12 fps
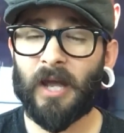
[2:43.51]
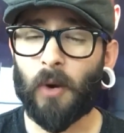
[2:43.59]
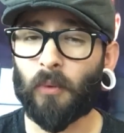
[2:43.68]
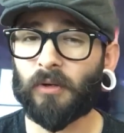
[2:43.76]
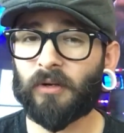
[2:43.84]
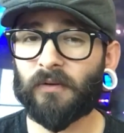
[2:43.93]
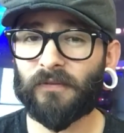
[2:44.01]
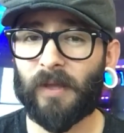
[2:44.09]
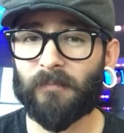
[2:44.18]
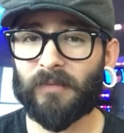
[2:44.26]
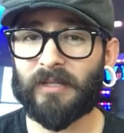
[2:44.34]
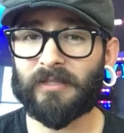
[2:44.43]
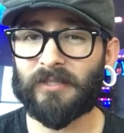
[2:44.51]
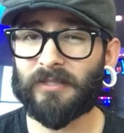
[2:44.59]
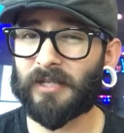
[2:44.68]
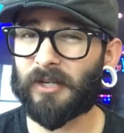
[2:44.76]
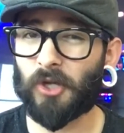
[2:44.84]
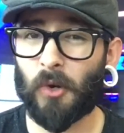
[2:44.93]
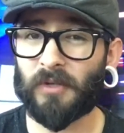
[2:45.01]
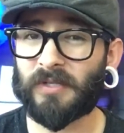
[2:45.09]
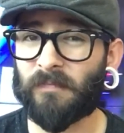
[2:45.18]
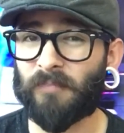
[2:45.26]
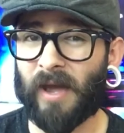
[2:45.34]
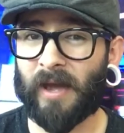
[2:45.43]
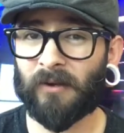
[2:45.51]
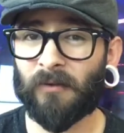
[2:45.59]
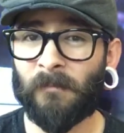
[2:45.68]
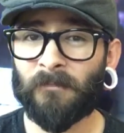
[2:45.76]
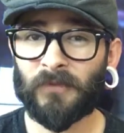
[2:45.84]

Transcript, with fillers: I wonder if that means he's going to go into battle.